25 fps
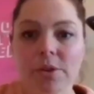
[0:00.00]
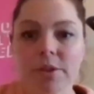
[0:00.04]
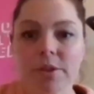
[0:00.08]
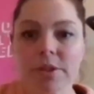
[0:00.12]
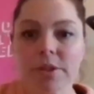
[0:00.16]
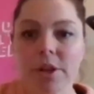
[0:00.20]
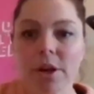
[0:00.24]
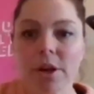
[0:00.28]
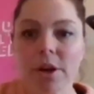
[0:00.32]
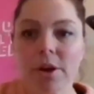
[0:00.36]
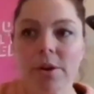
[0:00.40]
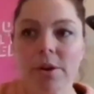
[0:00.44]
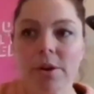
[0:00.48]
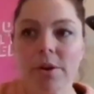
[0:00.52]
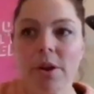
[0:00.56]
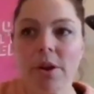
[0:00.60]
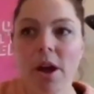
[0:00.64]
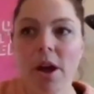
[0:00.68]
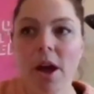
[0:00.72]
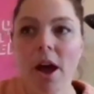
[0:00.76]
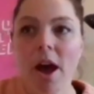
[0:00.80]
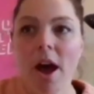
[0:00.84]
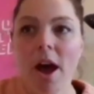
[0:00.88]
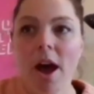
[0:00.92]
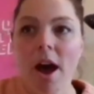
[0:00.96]
So
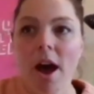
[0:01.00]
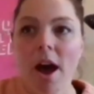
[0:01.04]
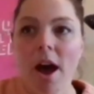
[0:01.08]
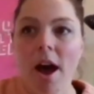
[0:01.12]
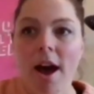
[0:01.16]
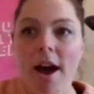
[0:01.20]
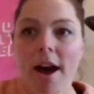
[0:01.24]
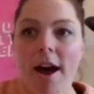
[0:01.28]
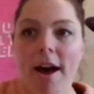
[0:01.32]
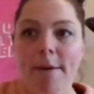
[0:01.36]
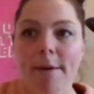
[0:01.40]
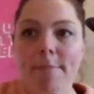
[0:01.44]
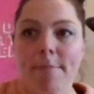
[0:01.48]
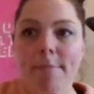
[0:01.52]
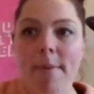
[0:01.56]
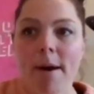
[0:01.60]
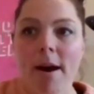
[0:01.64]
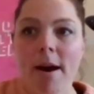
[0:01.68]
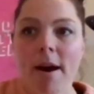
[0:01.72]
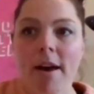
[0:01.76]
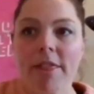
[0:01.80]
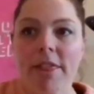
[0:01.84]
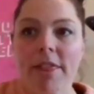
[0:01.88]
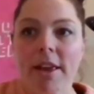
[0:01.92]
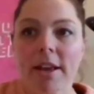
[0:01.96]

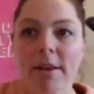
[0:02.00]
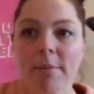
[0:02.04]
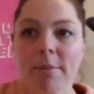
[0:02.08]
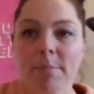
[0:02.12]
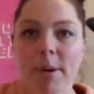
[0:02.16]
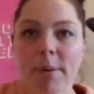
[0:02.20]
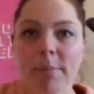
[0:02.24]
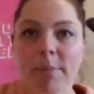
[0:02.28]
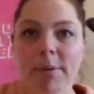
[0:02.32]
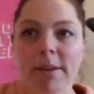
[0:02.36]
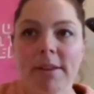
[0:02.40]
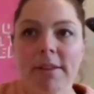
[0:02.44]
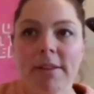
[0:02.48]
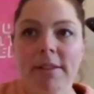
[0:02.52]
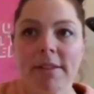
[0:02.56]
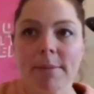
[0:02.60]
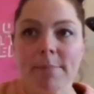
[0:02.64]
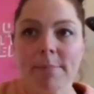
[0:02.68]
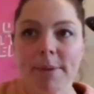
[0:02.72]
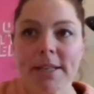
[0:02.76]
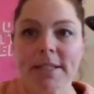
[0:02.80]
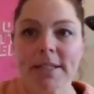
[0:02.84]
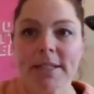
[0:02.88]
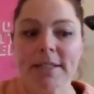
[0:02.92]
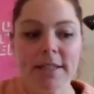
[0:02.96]
I think probably the
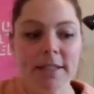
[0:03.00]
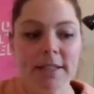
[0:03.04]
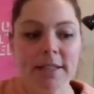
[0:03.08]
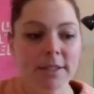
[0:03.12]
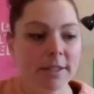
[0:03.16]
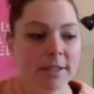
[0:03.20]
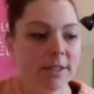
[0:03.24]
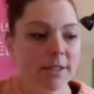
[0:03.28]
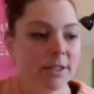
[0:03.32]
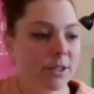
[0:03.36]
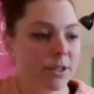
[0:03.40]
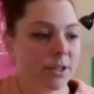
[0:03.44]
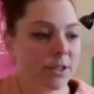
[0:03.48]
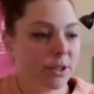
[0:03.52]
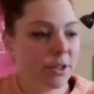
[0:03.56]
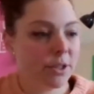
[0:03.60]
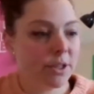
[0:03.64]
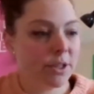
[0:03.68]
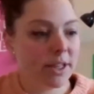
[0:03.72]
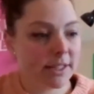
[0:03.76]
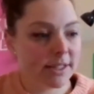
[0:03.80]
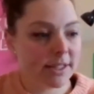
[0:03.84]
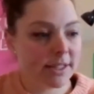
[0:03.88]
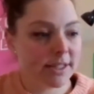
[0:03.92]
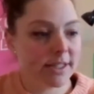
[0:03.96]
best thing to do
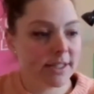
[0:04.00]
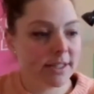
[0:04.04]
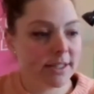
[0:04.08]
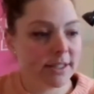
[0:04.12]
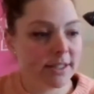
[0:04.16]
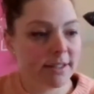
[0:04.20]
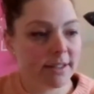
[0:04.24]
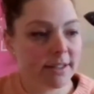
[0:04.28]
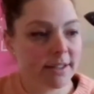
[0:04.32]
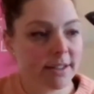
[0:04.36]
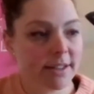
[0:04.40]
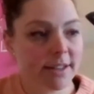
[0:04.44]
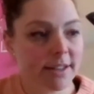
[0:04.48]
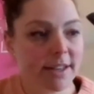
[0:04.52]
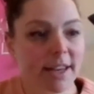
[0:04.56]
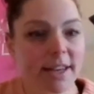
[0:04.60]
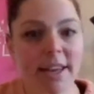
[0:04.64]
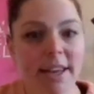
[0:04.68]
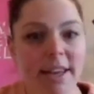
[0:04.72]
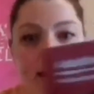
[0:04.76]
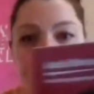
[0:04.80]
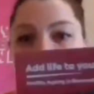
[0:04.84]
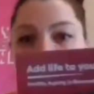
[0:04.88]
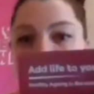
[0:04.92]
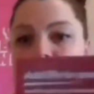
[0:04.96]
is to get
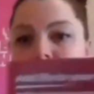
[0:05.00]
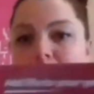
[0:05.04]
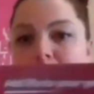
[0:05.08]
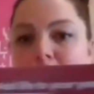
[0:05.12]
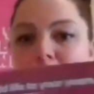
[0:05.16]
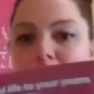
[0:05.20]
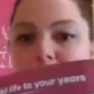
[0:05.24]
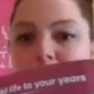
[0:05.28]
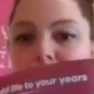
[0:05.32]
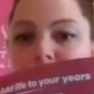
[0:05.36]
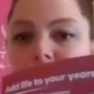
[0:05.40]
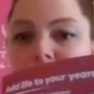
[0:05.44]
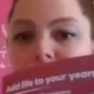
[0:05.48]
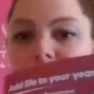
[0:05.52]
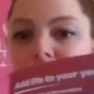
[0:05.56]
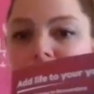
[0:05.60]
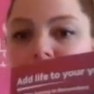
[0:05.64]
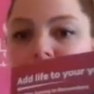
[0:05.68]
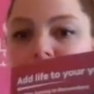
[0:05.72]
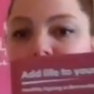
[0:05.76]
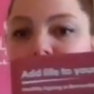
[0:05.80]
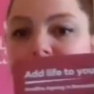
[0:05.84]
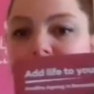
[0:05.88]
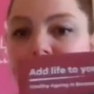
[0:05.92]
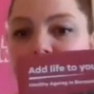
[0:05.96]
your hands on this,